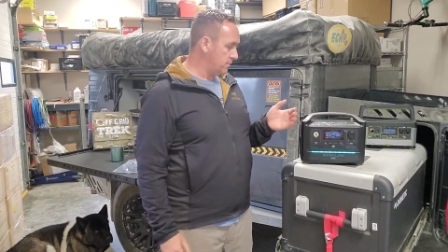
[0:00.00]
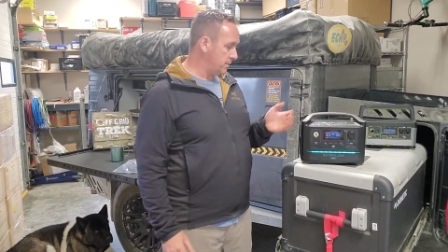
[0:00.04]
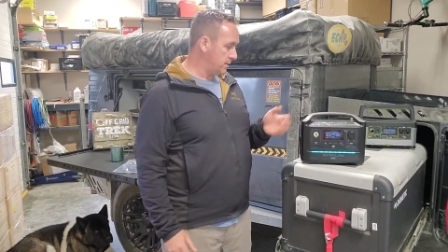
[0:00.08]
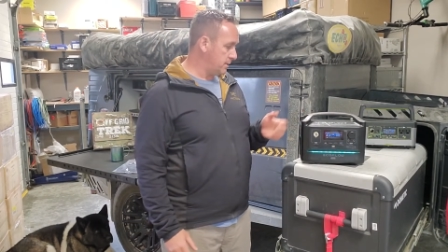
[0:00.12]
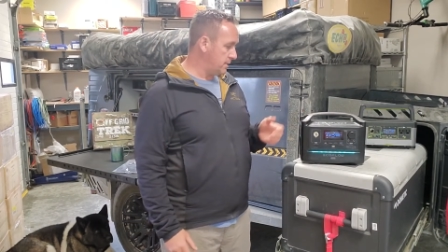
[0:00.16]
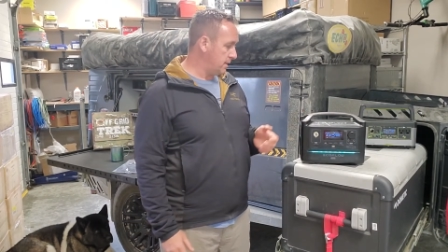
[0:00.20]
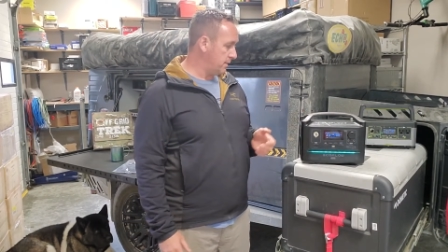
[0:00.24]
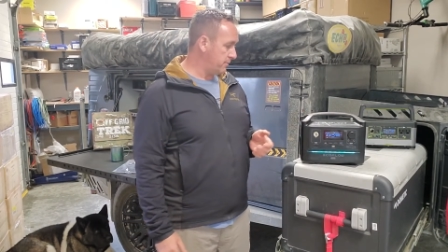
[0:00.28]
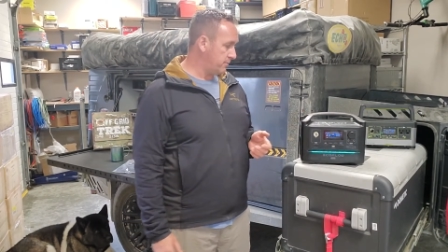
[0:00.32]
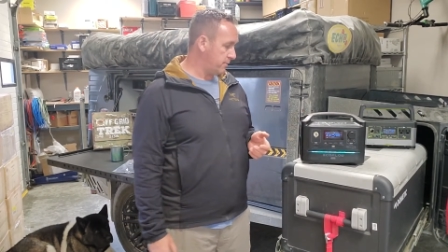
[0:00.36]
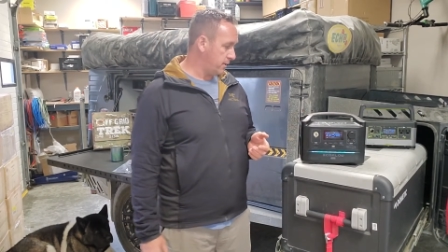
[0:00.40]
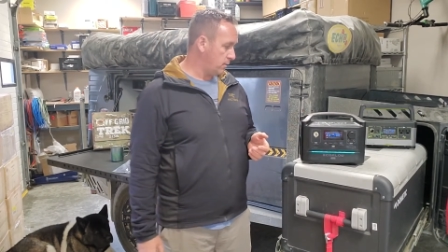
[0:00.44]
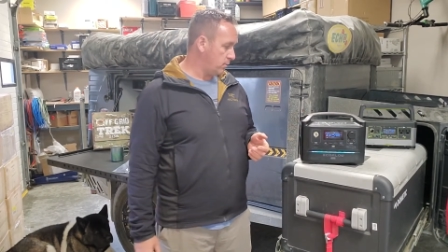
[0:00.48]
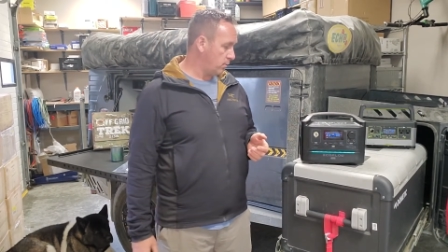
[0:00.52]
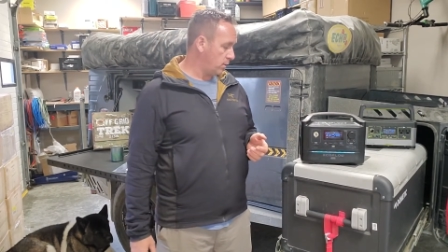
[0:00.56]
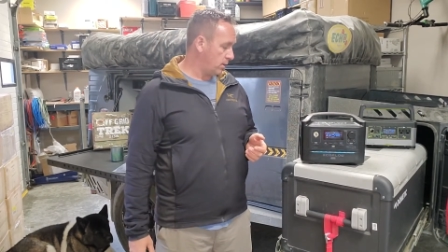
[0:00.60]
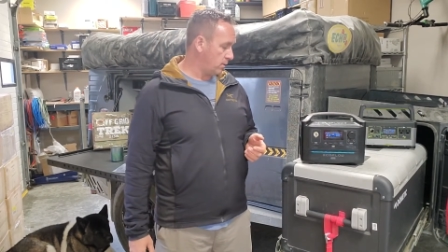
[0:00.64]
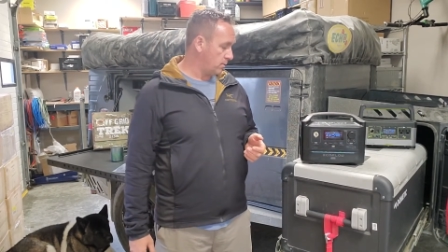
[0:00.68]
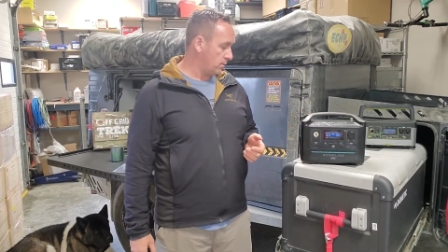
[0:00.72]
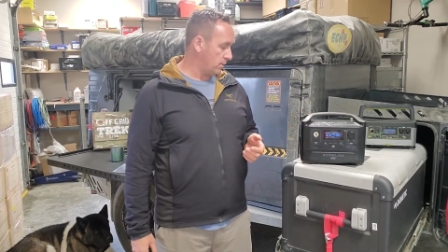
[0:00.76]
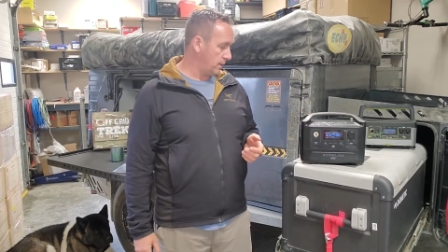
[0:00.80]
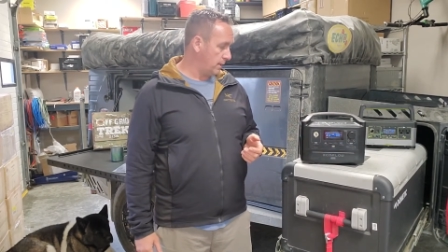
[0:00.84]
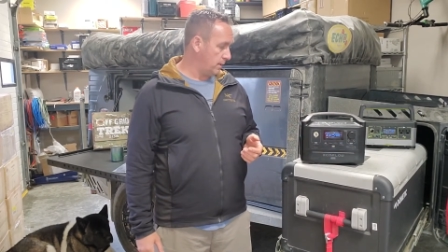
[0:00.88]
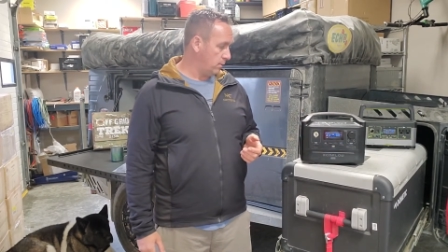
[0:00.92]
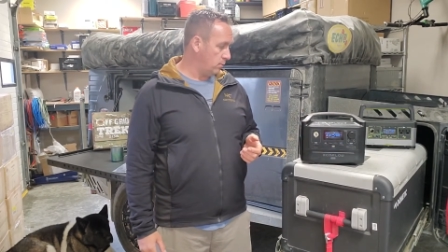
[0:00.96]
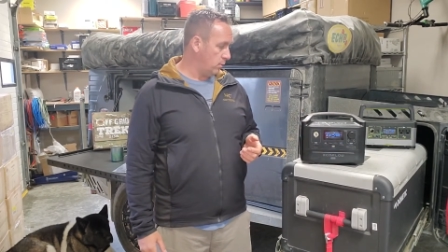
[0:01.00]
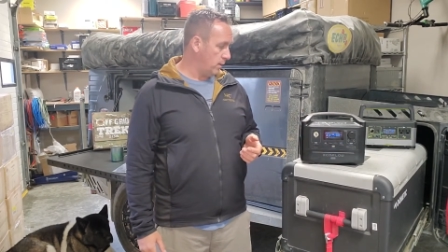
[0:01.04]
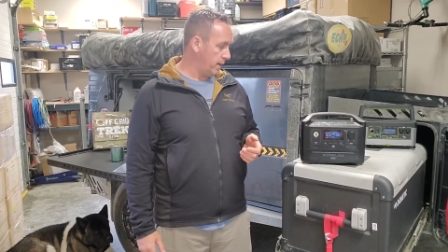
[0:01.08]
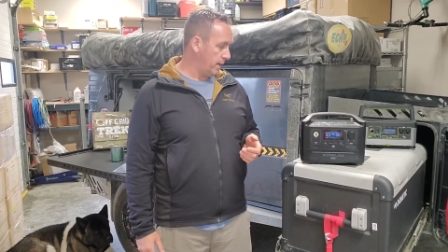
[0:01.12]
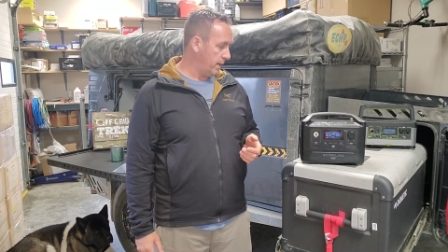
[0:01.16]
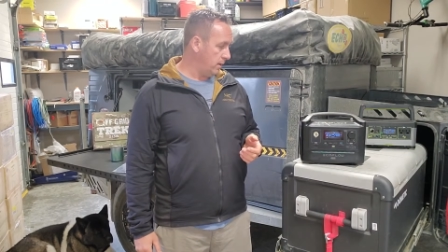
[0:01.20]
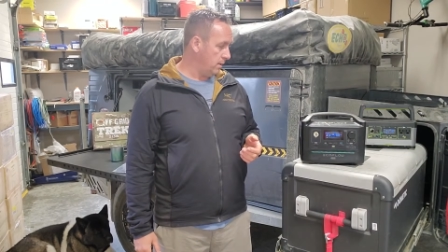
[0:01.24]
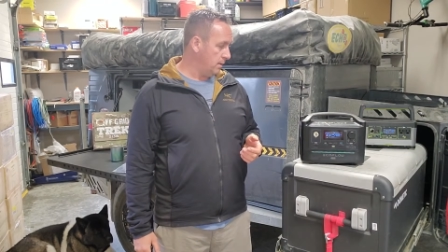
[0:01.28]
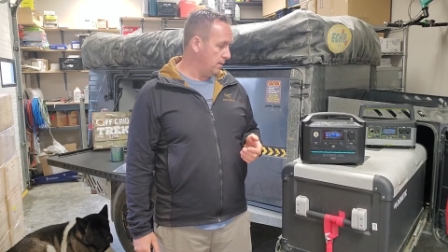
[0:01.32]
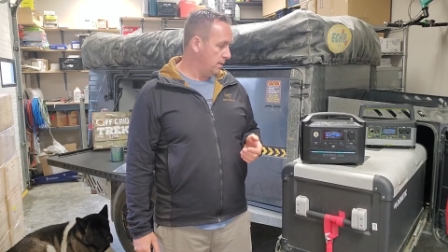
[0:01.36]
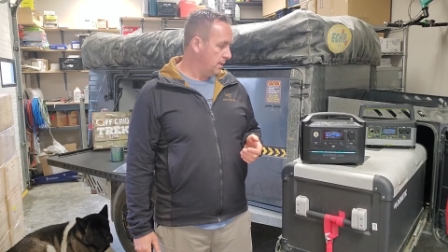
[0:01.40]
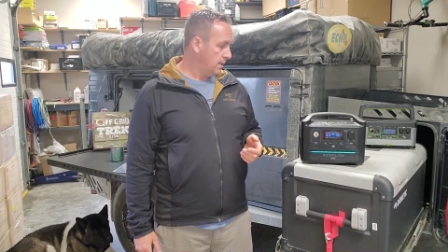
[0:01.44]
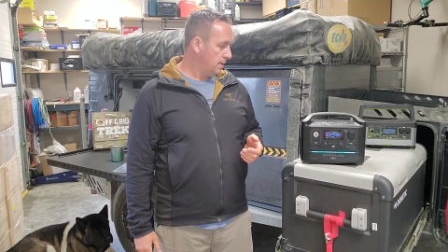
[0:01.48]
it would definitely work really
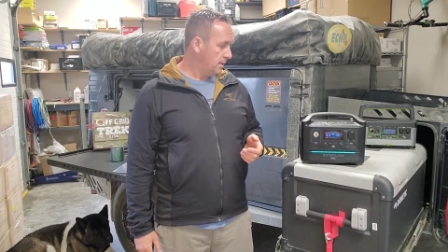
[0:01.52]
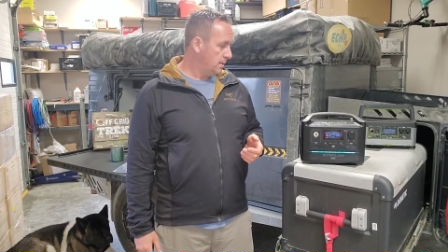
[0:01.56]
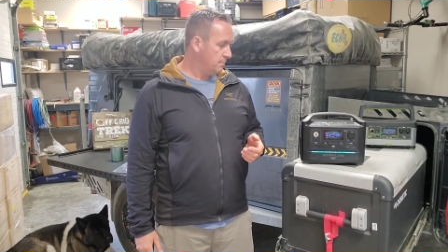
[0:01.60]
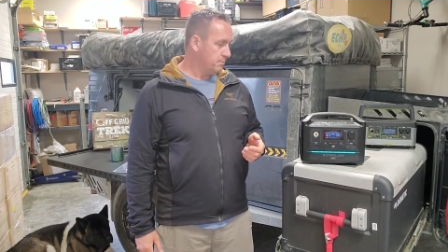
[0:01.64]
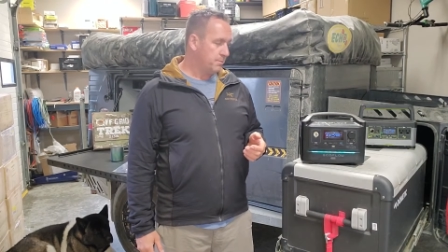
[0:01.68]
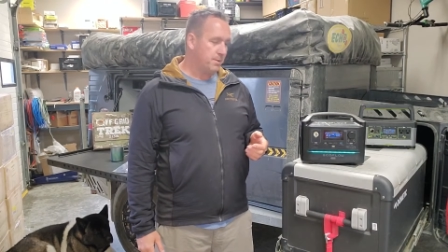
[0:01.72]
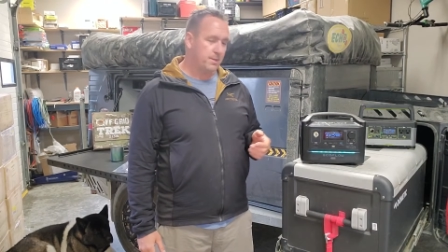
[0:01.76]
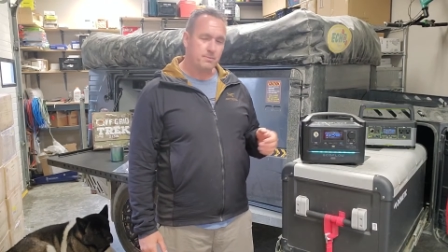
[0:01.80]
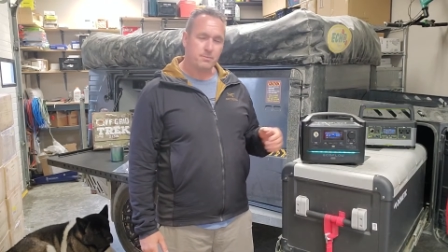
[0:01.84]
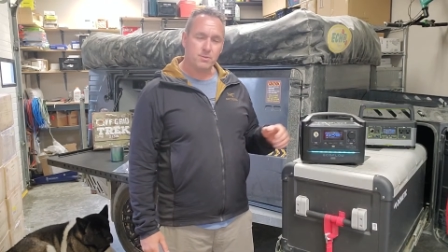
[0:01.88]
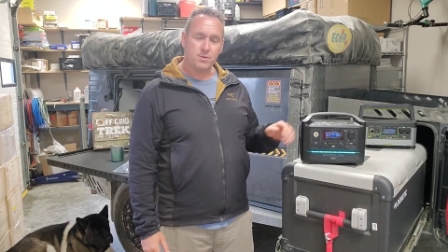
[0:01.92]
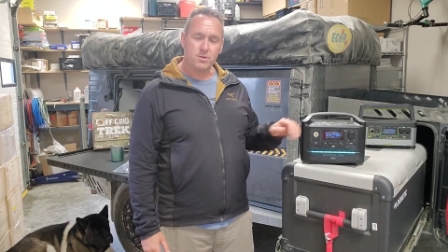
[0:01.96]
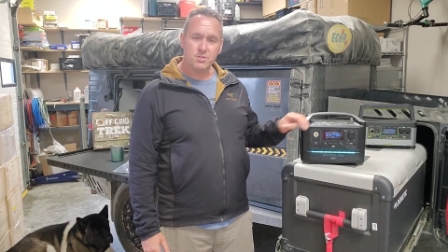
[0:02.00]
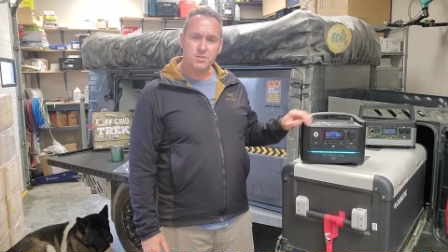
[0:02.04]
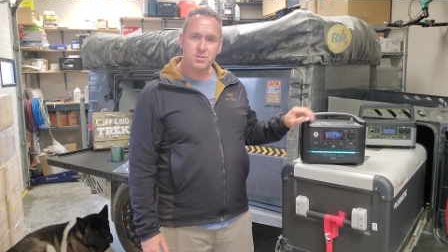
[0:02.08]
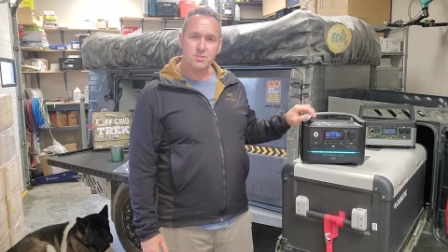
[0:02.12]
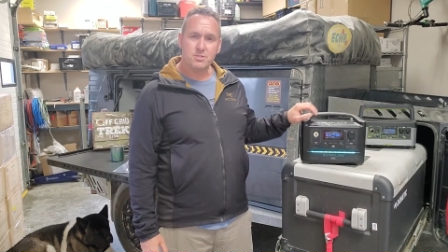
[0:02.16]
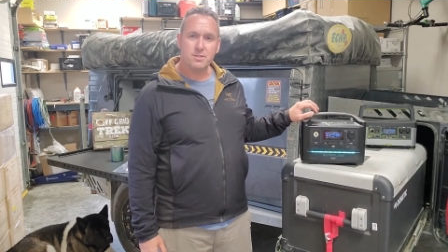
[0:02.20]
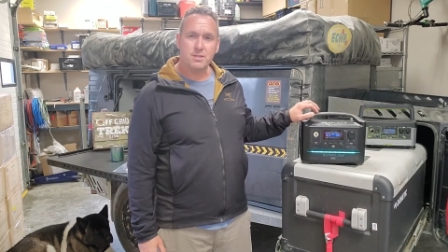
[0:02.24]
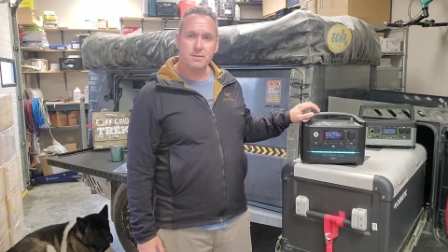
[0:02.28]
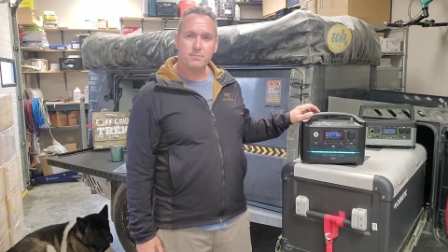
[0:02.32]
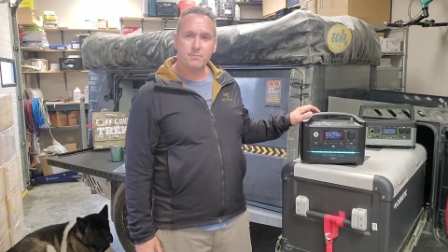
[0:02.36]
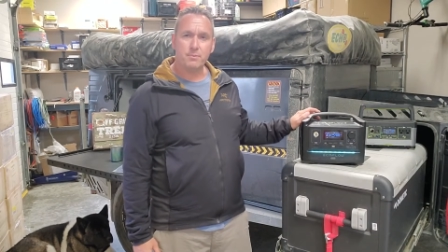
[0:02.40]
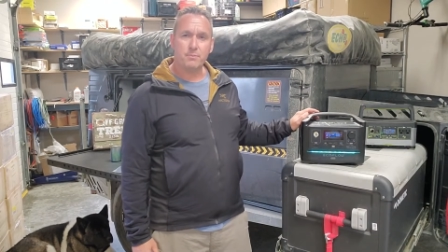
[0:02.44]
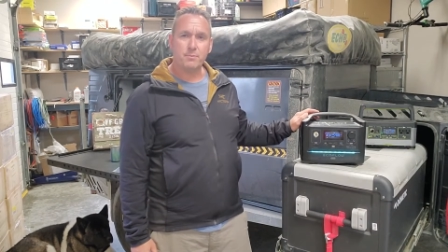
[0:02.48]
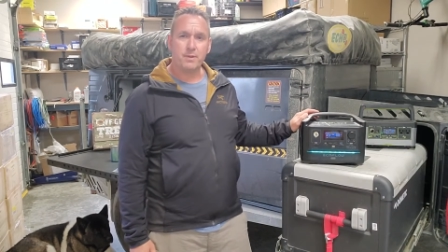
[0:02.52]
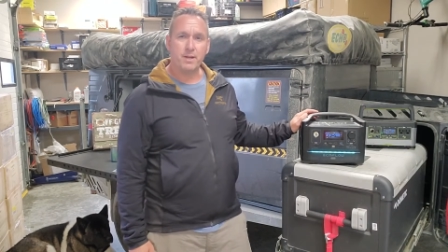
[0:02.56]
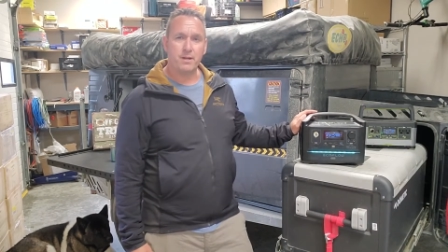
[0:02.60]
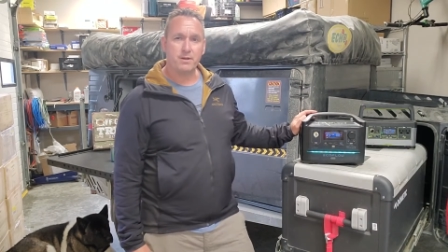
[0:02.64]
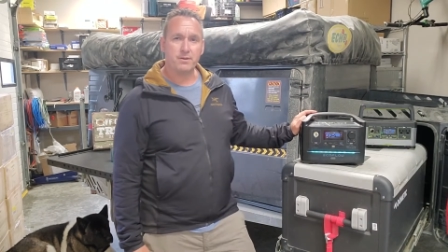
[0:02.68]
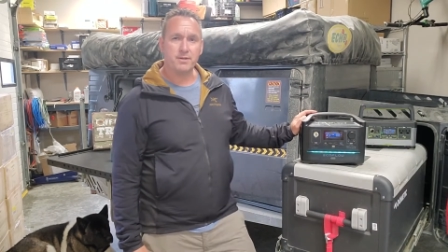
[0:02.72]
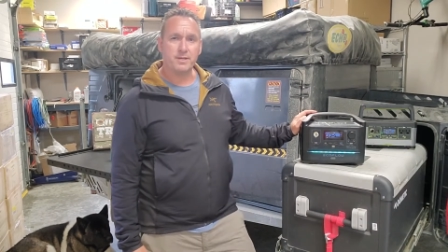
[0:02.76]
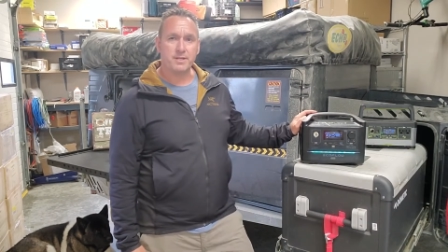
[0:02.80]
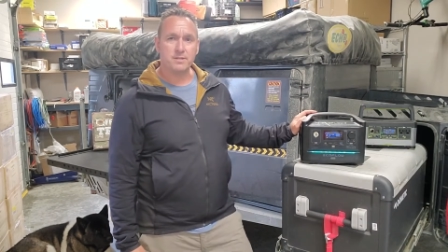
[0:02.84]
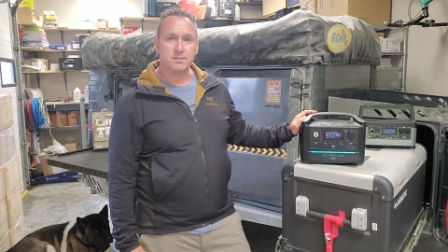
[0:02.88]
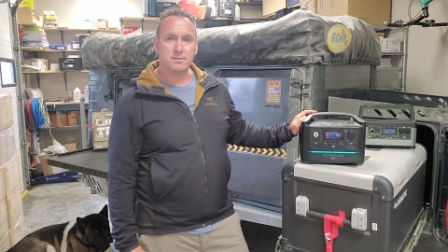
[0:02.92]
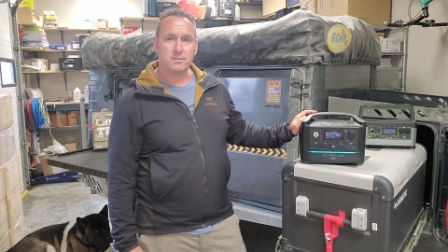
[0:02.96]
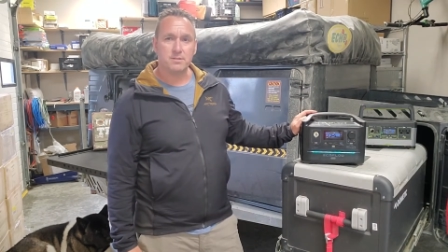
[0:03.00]
well. But emergency
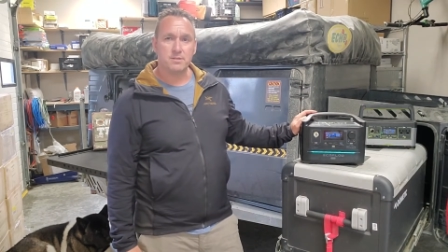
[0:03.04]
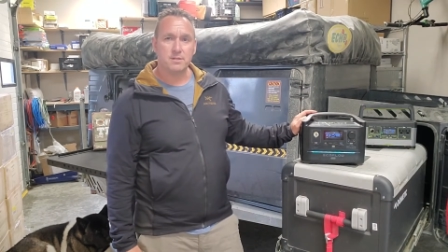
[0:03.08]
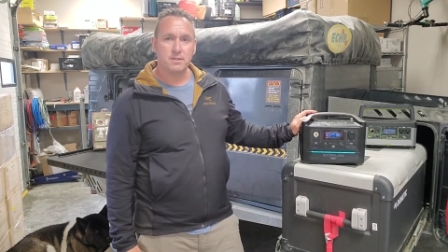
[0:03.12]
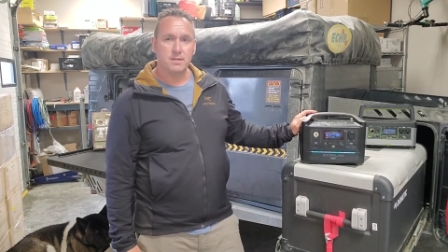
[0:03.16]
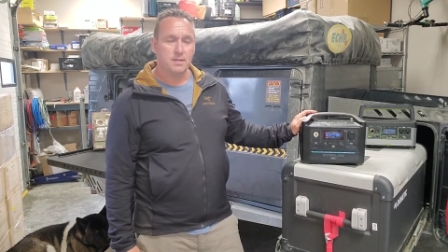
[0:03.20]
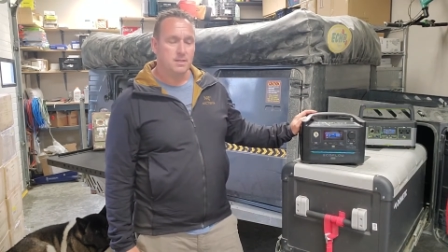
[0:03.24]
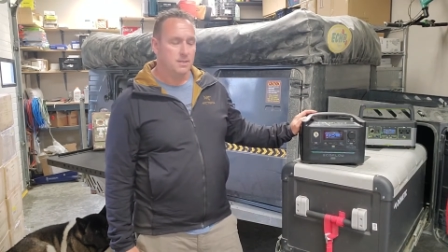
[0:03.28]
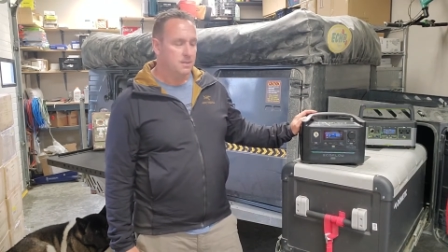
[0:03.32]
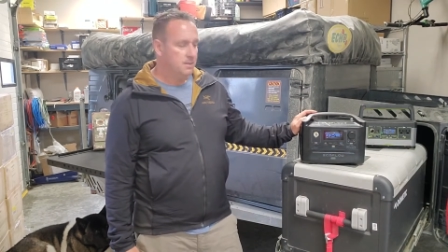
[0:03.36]
preparedness.